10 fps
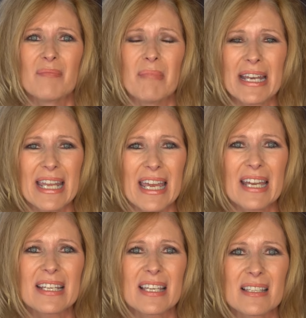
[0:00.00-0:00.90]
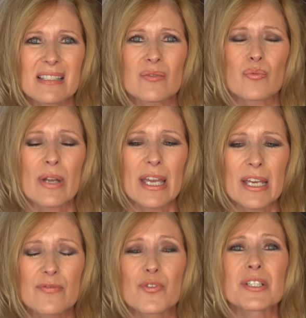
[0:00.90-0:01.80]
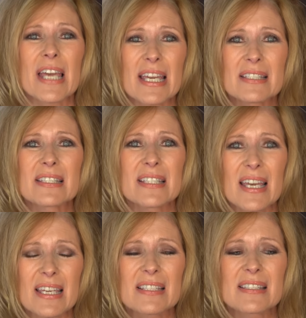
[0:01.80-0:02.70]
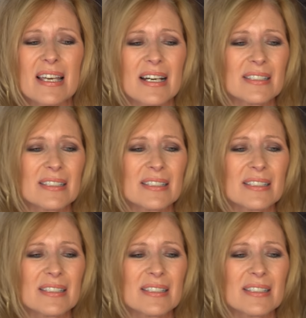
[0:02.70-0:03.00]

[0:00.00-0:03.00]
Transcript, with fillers: my neck is red for days and days.